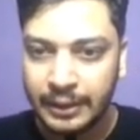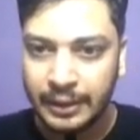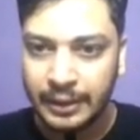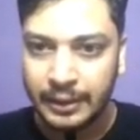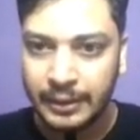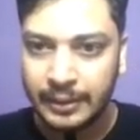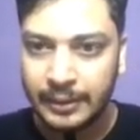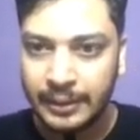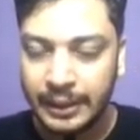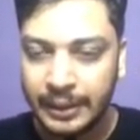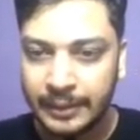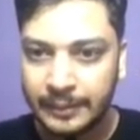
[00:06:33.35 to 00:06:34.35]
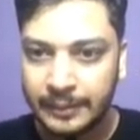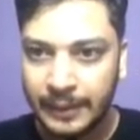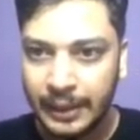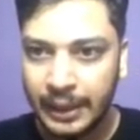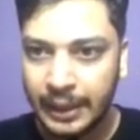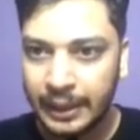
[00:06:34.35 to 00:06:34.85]
uh,
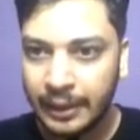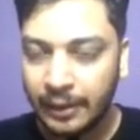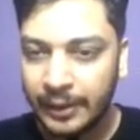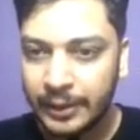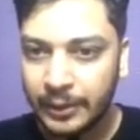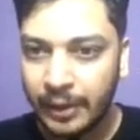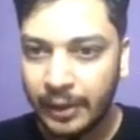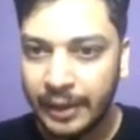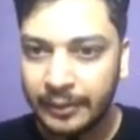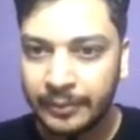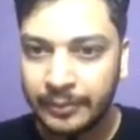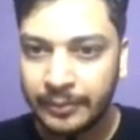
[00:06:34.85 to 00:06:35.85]
in our UI